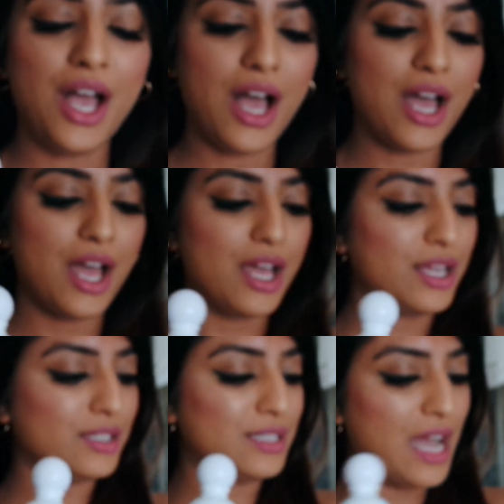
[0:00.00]

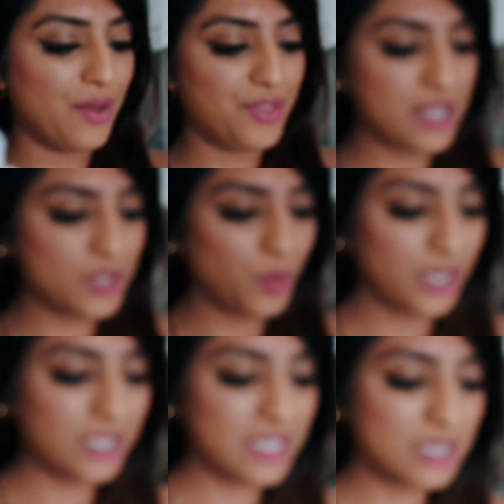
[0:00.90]
Now this
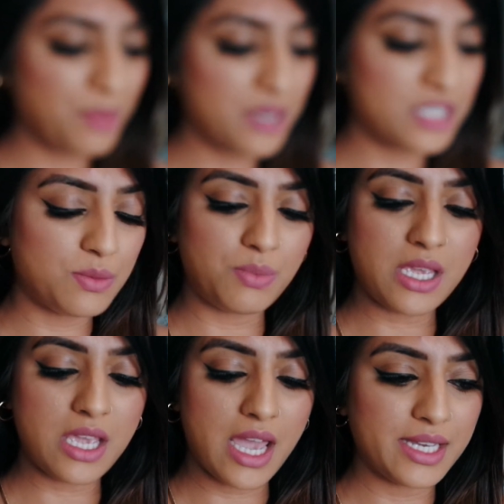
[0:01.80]
one is supposed to
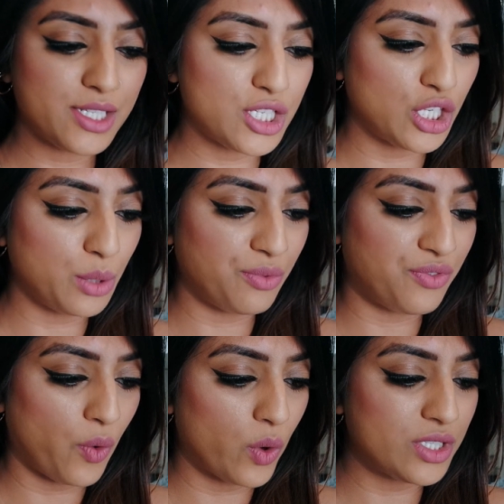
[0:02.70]
be a dupe
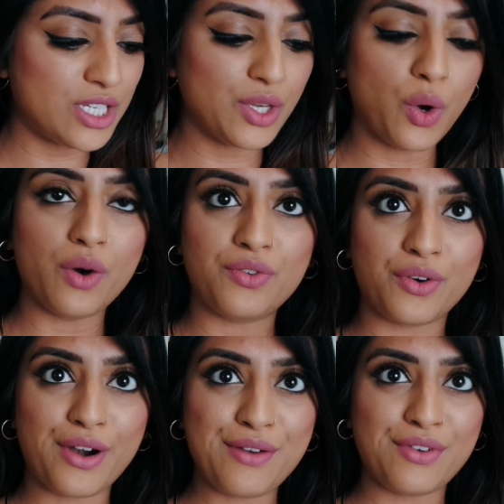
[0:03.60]
for Dior
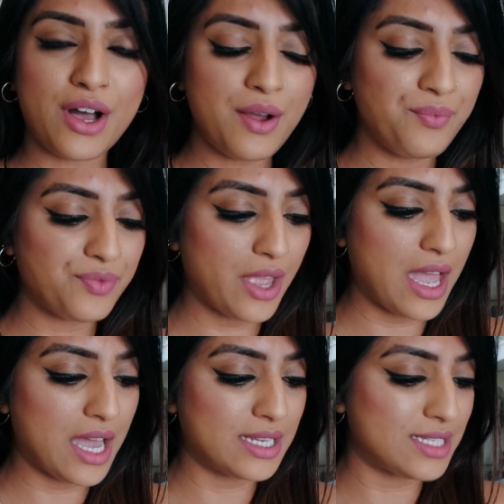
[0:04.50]
Forever
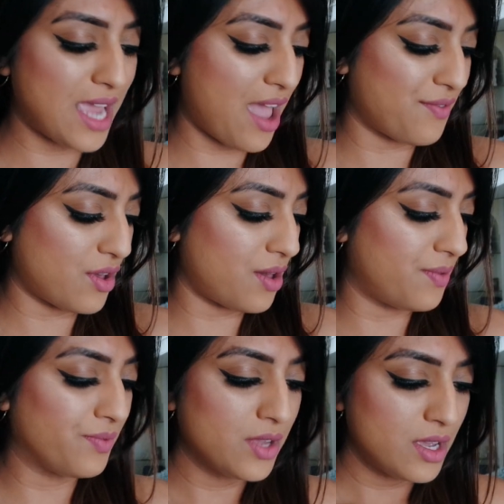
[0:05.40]
and Ever.
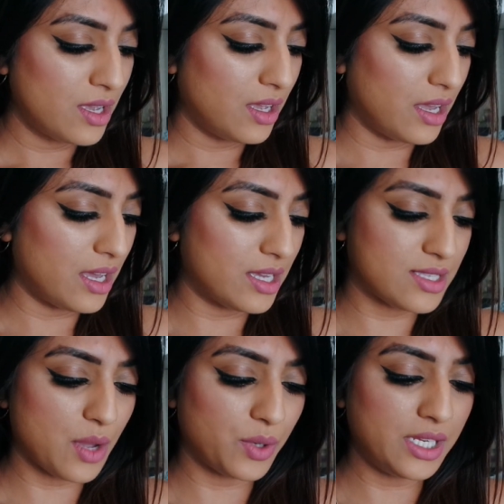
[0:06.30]

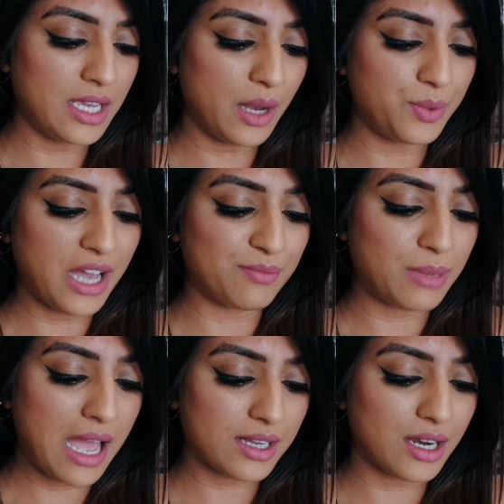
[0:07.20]
So in here we have
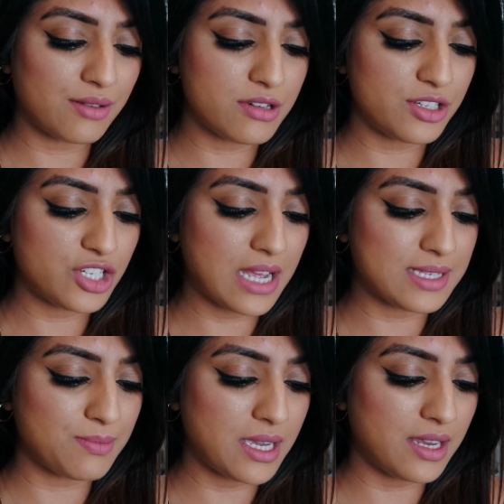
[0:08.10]
blackcurrant,
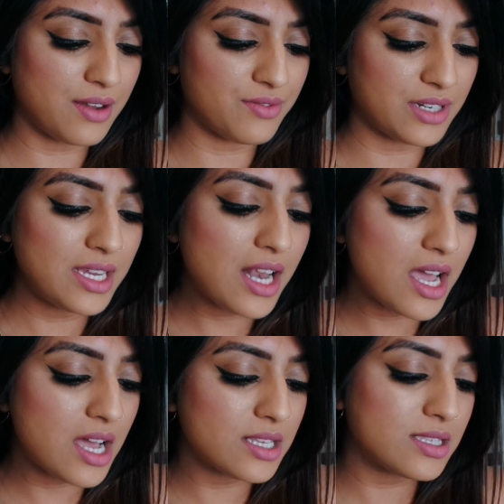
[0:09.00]
jasmine,
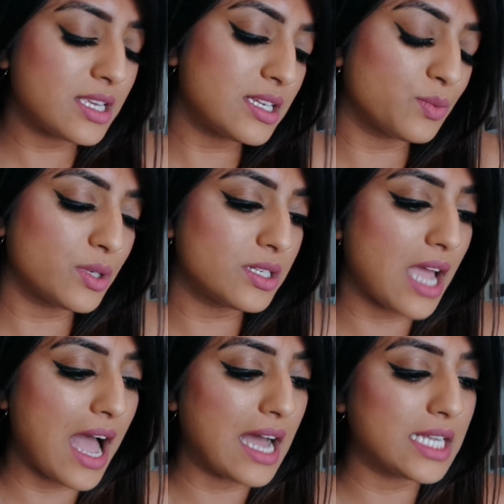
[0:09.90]
vanilla, cedarwood,
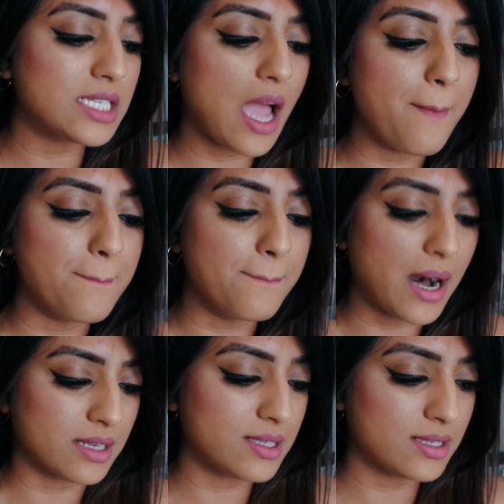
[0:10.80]
and
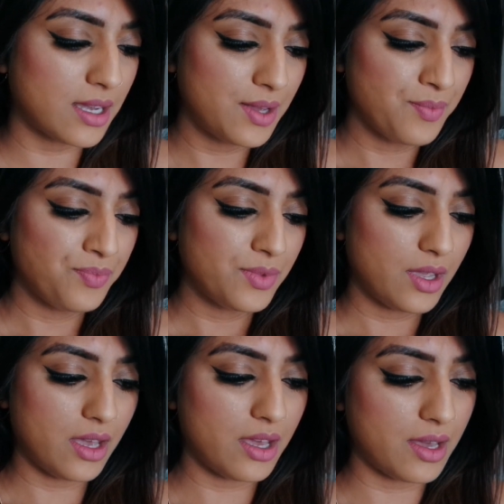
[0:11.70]
musk.
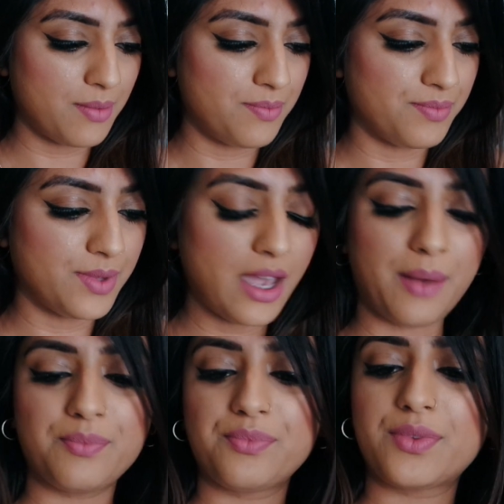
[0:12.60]
Yeah,
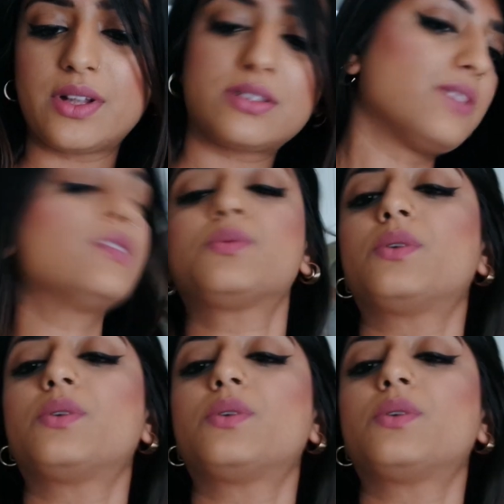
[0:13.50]
let's give this